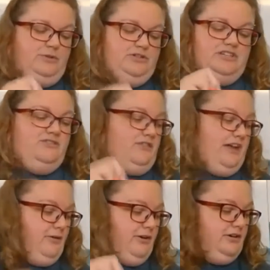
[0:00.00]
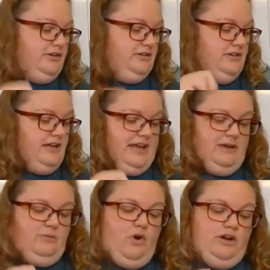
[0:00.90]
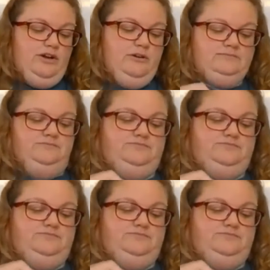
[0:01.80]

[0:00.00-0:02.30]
using flour and water.